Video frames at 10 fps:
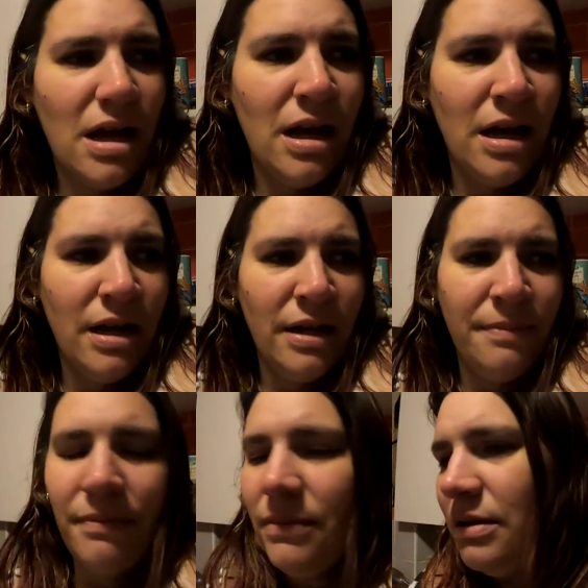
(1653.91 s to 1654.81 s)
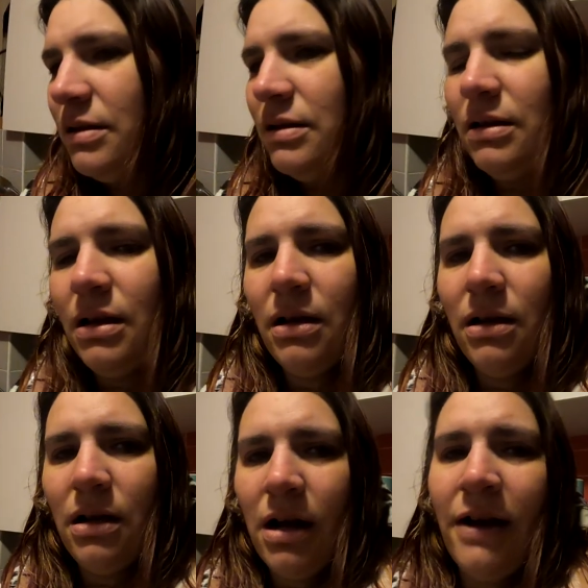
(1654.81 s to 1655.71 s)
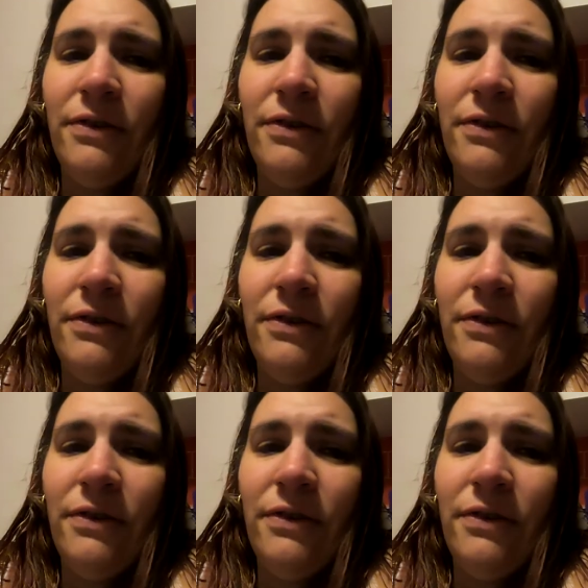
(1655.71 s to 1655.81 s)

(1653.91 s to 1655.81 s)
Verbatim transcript: Um, I